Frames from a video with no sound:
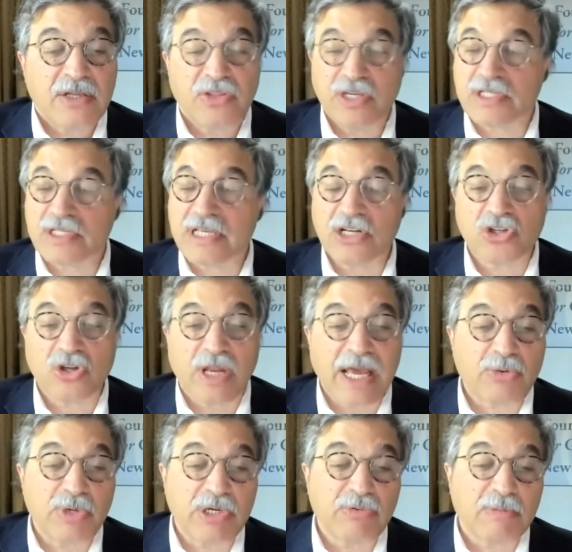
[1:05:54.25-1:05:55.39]
The Essential
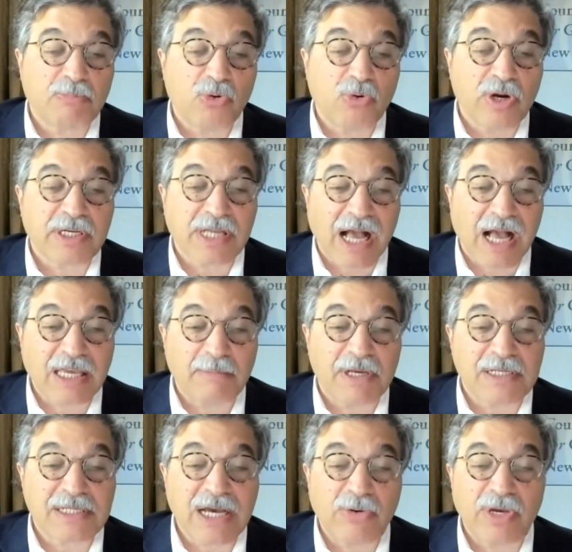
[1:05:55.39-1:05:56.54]
Equity Report
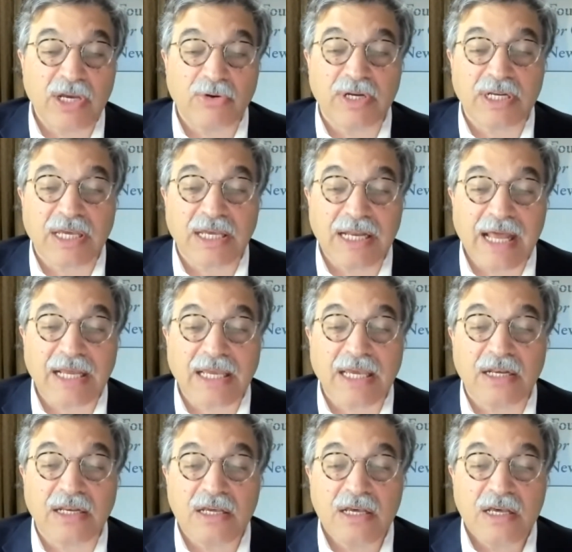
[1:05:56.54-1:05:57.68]
documents how here in
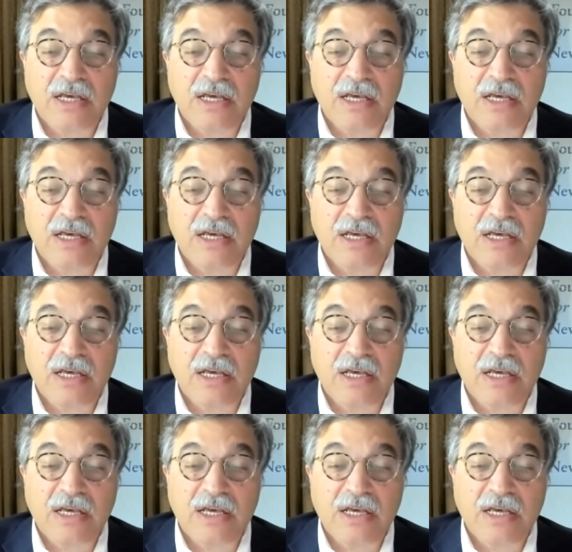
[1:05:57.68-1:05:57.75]
Connecticut,